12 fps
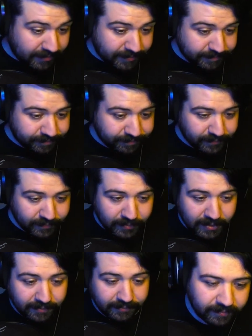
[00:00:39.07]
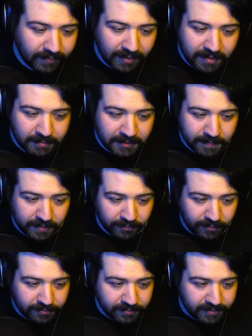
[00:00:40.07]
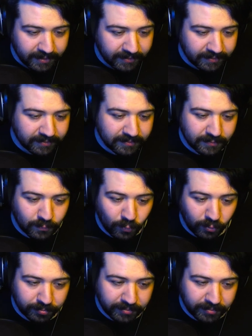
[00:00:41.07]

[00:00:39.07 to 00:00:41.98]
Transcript: know, whatever. They must be roasting. It's a warm